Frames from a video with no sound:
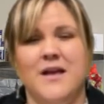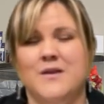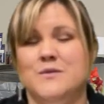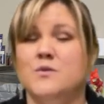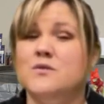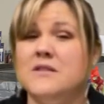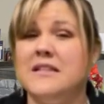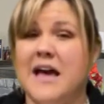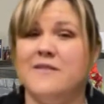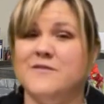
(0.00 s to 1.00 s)
So there's a
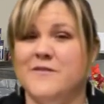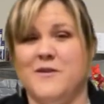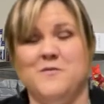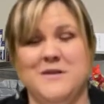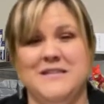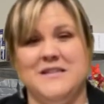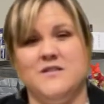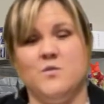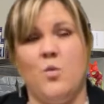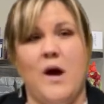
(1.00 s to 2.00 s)
lot of different
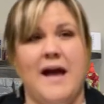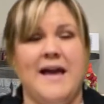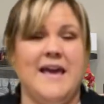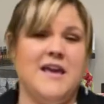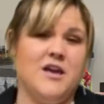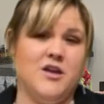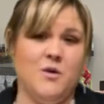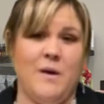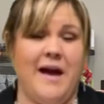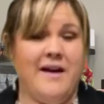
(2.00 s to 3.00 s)
reasons why you
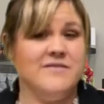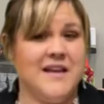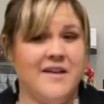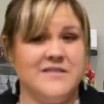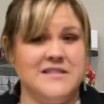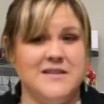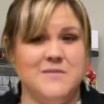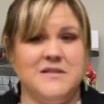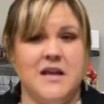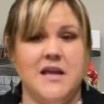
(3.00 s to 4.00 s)
have to have a sleep
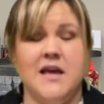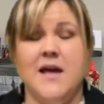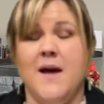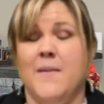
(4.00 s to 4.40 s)
study,